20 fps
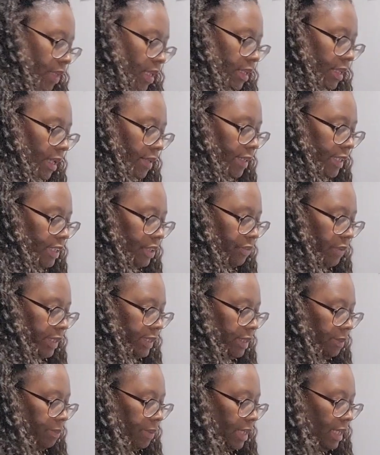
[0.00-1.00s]
Now this
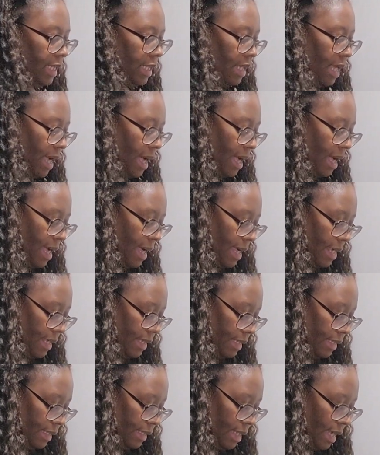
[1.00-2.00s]
recipe
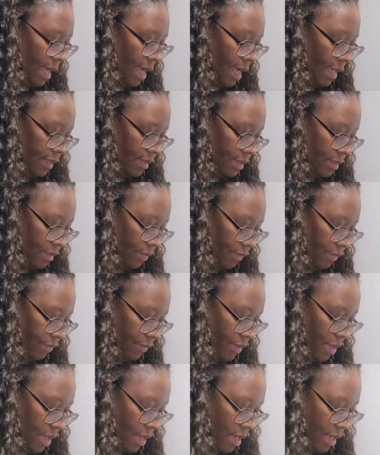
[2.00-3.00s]
I got
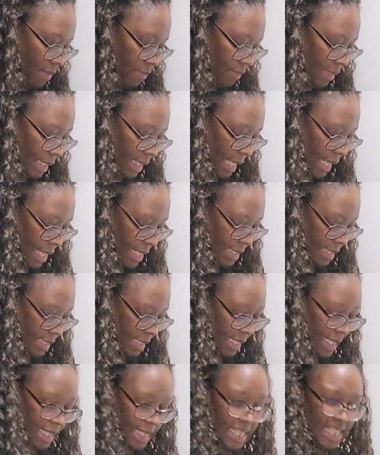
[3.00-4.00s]
from the
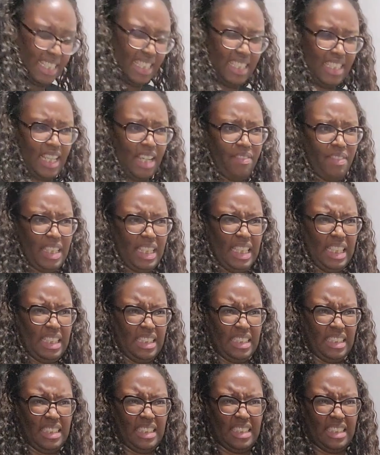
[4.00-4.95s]
1870s